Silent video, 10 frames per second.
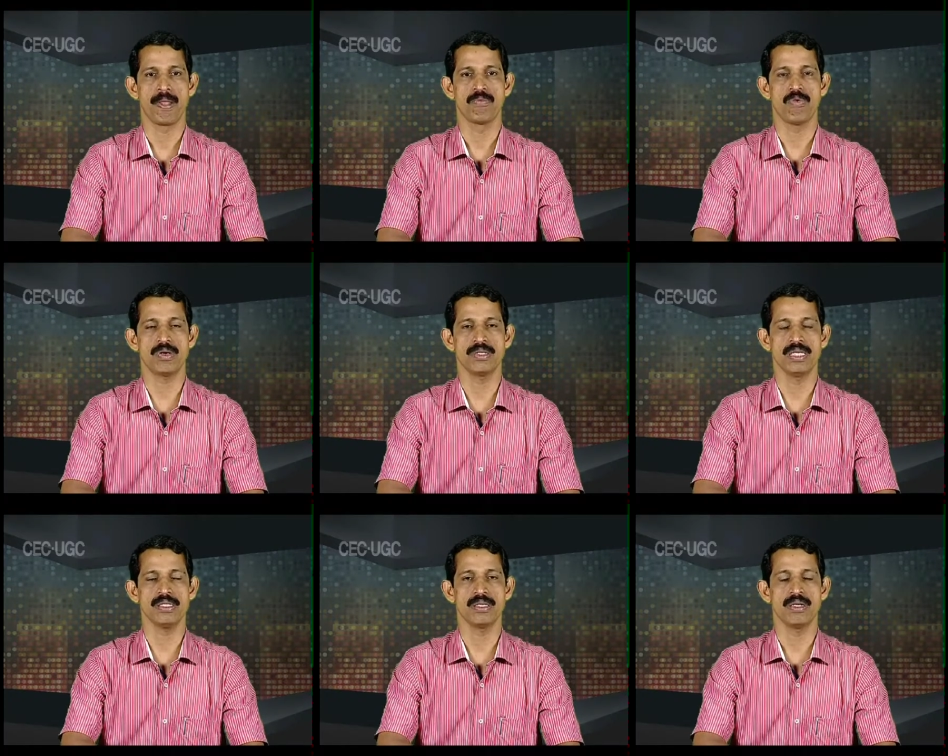For
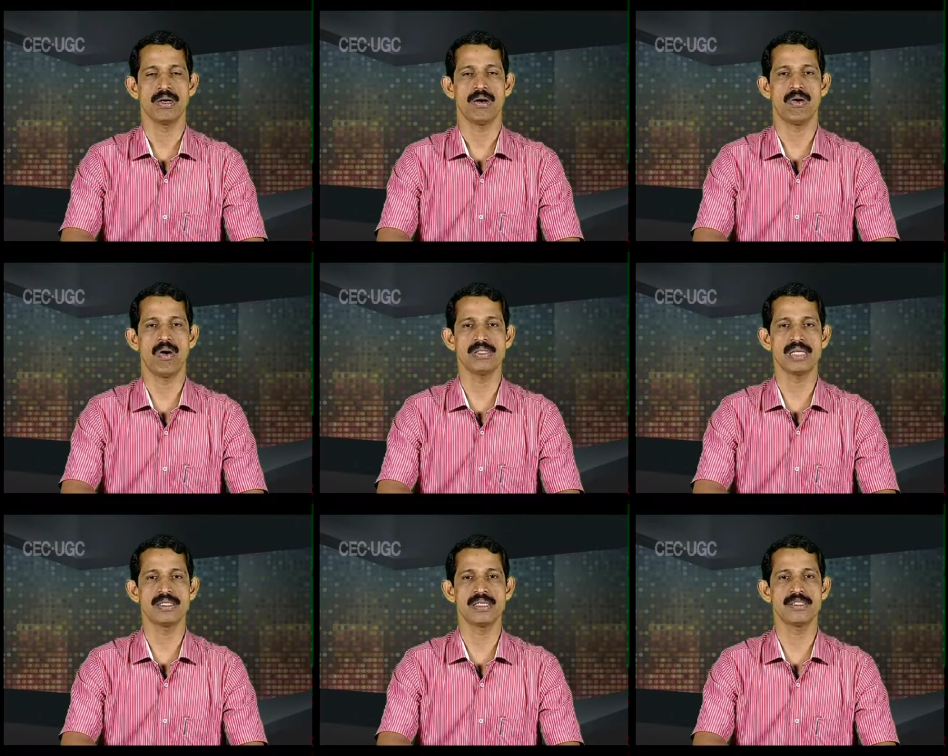this, all
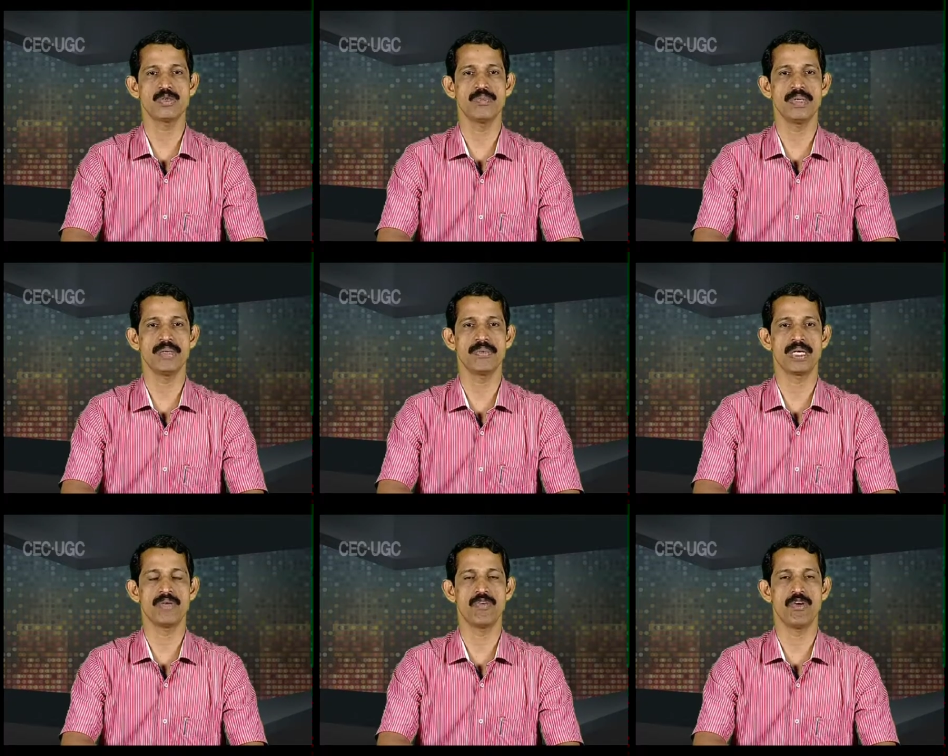senses should be
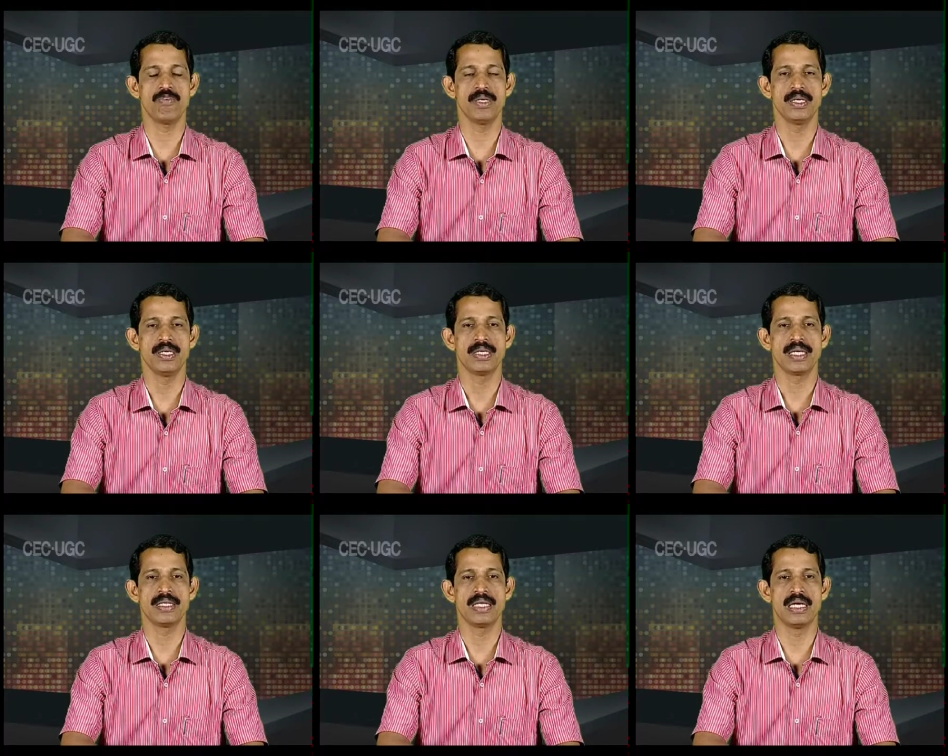involved
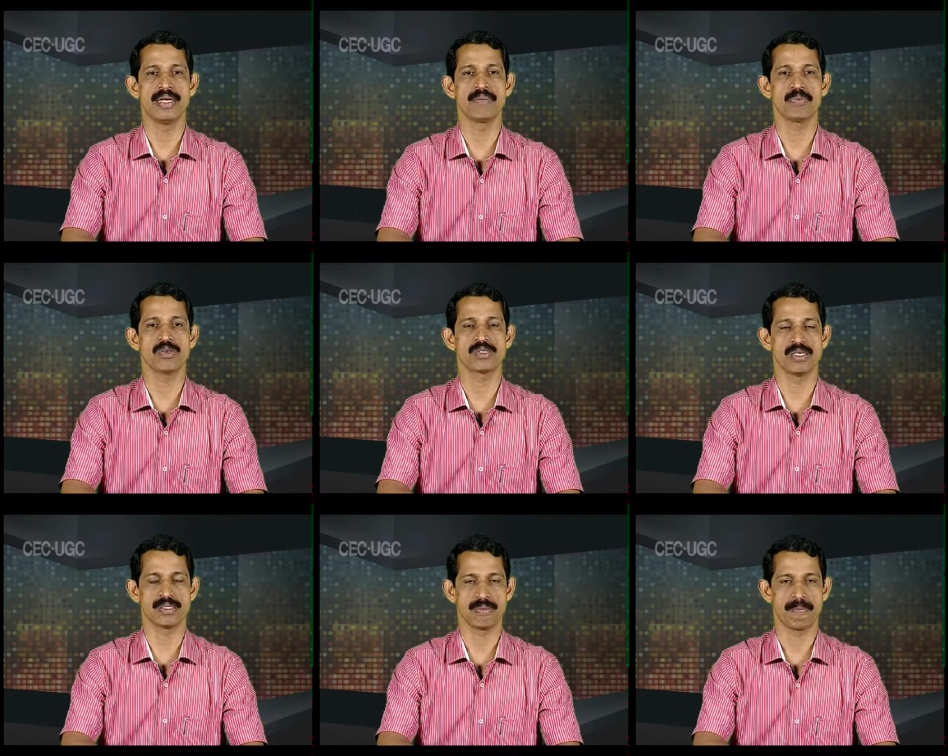in the learning
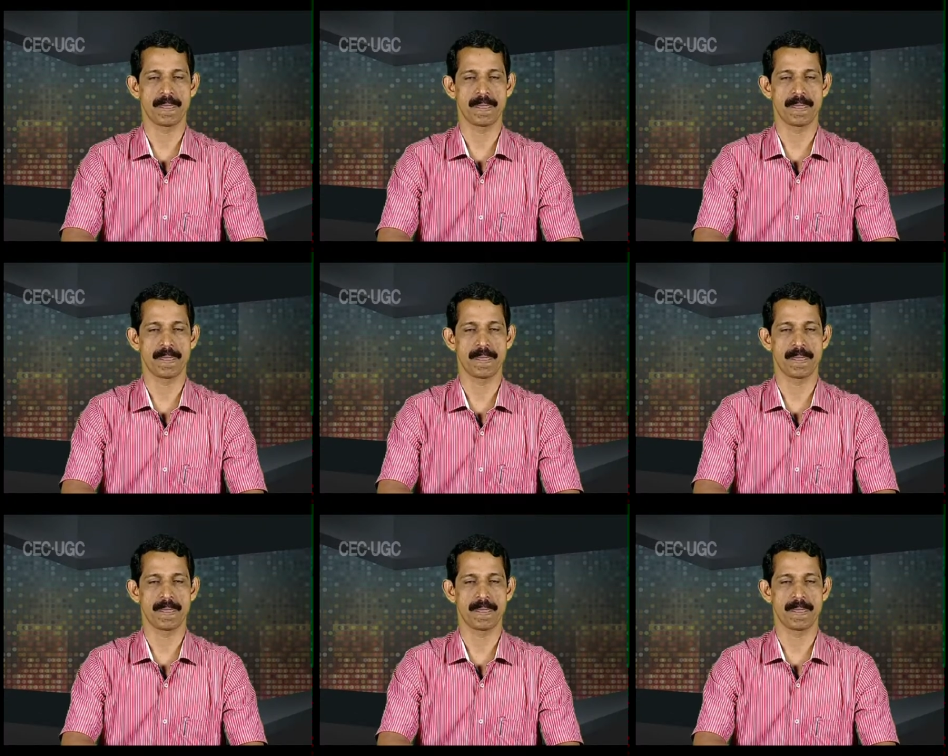process.